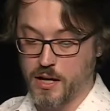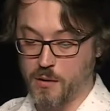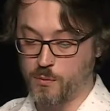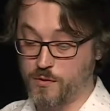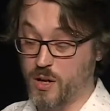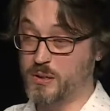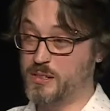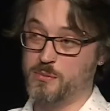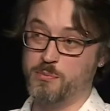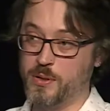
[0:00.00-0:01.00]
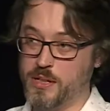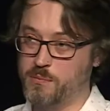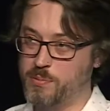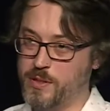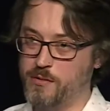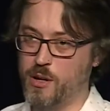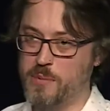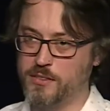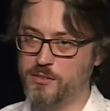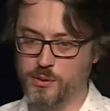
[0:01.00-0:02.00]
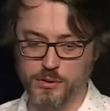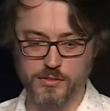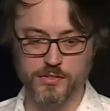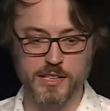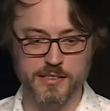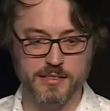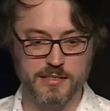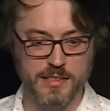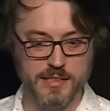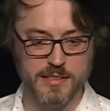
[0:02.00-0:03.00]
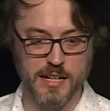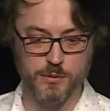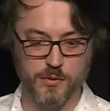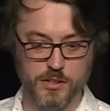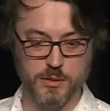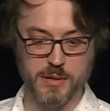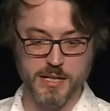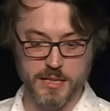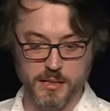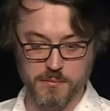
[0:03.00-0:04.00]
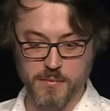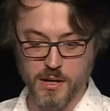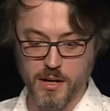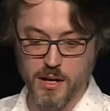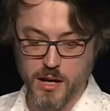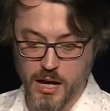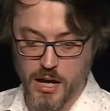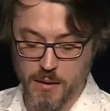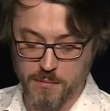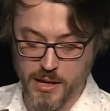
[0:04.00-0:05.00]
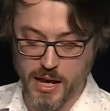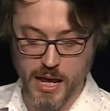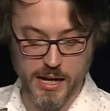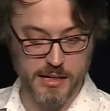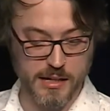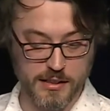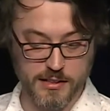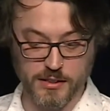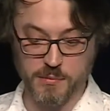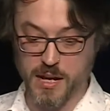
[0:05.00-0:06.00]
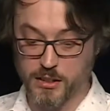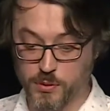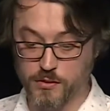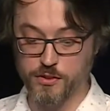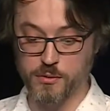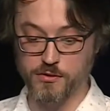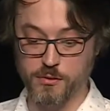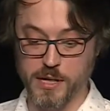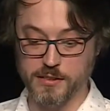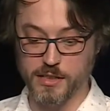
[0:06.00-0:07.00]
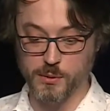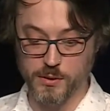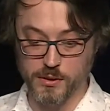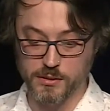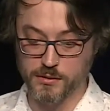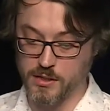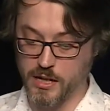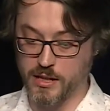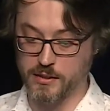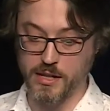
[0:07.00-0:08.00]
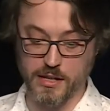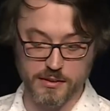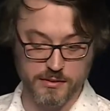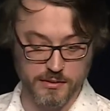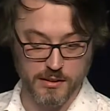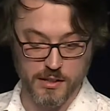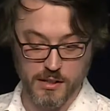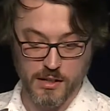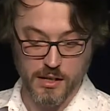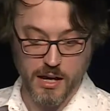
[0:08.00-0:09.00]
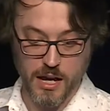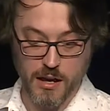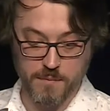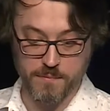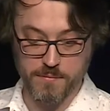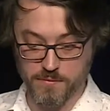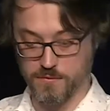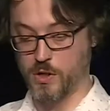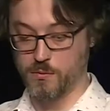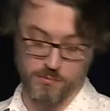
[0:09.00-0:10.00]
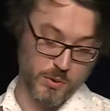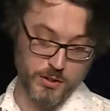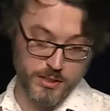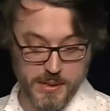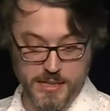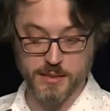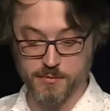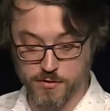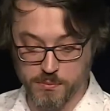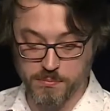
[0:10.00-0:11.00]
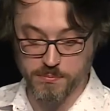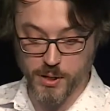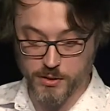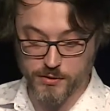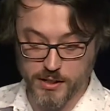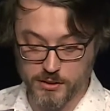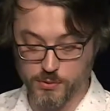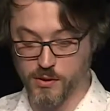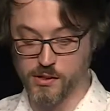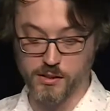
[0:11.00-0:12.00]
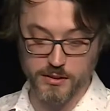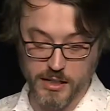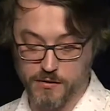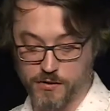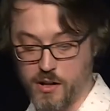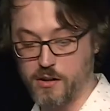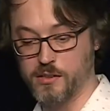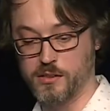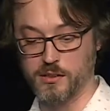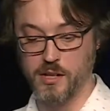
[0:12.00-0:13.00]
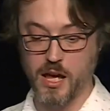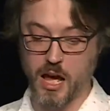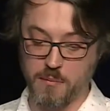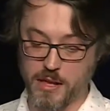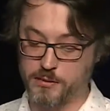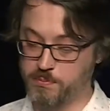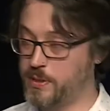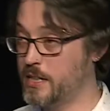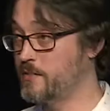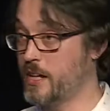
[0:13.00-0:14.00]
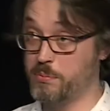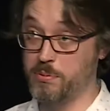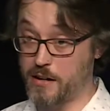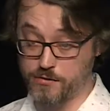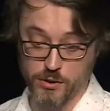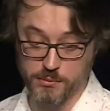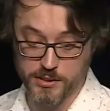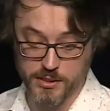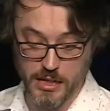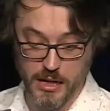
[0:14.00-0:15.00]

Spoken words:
We've got some pretty robust tools for this these days. We've got Debezium and things like Maxwell for MySQL. There's more Debezium for Postgres. We've got Golden Gate for Oracle, and there's plenty of other platforms.